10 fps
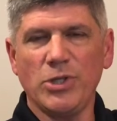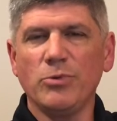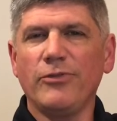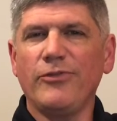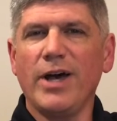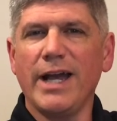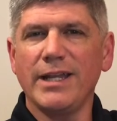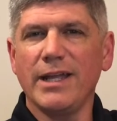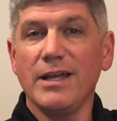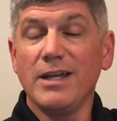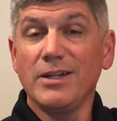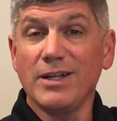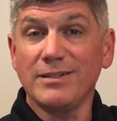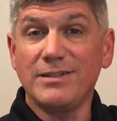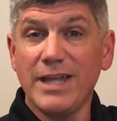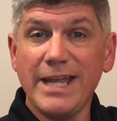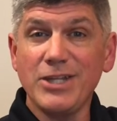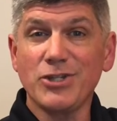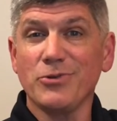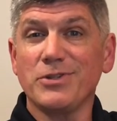You will find a
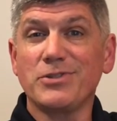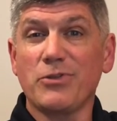dangerous,